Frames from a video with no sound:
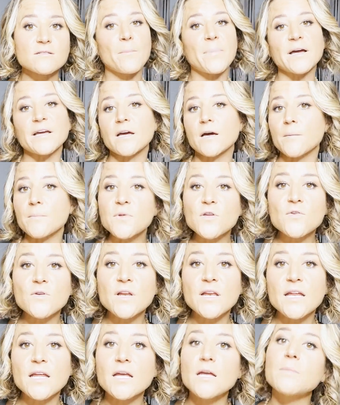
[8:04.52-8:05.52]
by
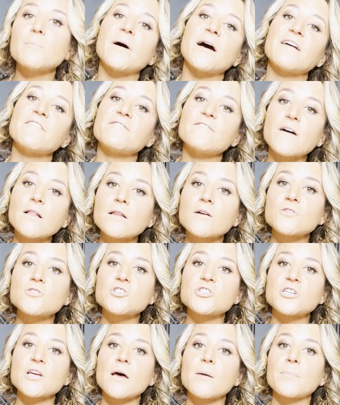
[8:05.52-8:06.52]
community, by
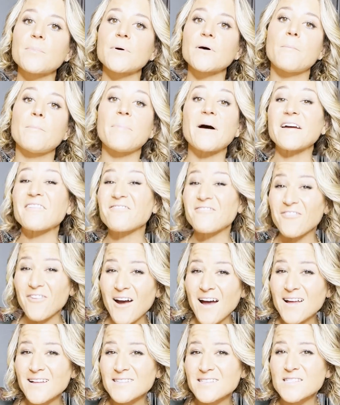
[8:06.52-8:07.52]
fellowship, by
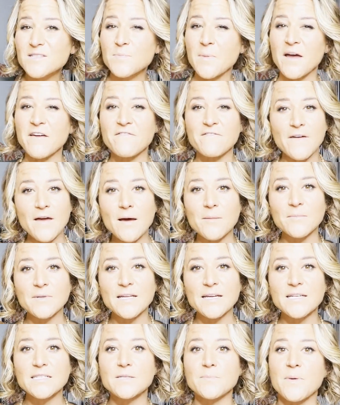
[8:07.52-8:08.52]
friends, by
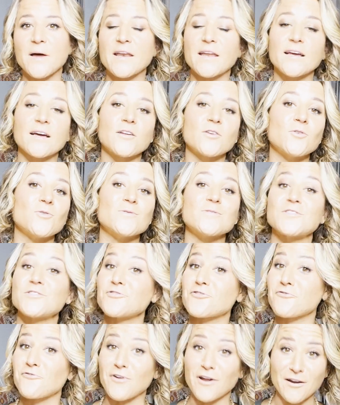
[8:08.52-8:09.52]
family, depending on who's in
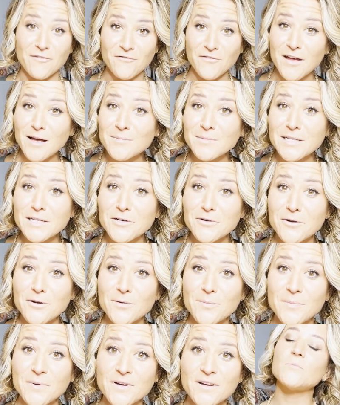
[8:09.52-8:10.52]
your friend and family
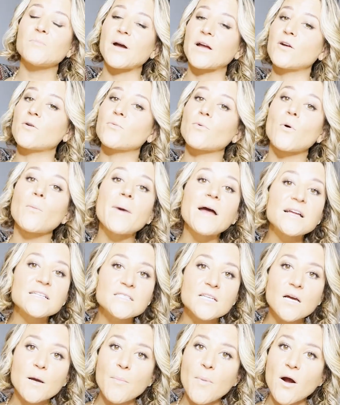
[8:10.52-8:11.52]
group, by your
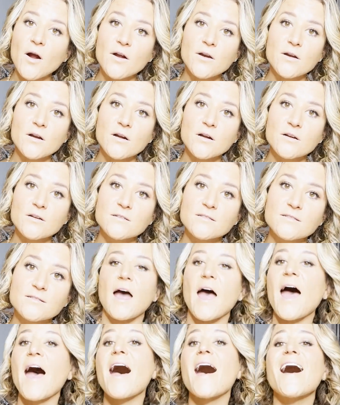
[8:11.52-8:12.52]
romantic partners,
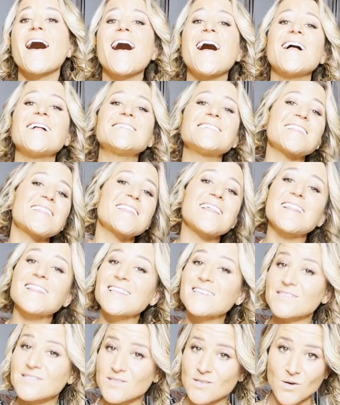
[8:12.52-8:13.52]
and the
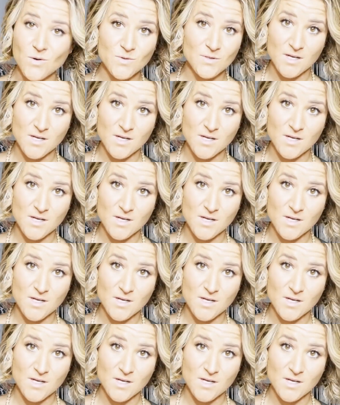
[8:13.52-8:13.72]
list goes